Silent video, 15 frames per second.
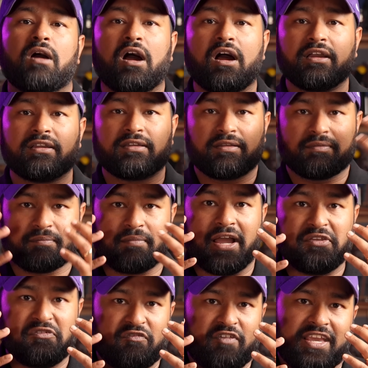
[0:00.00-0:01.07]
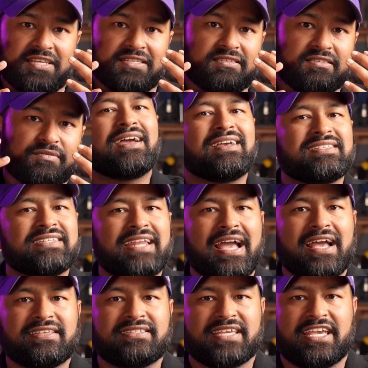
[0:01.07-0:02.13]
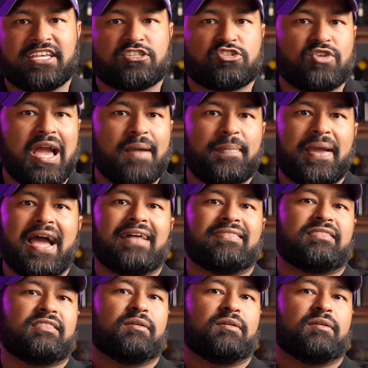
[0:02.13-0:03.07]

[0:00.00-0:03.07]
hug my face. Because it has a strap at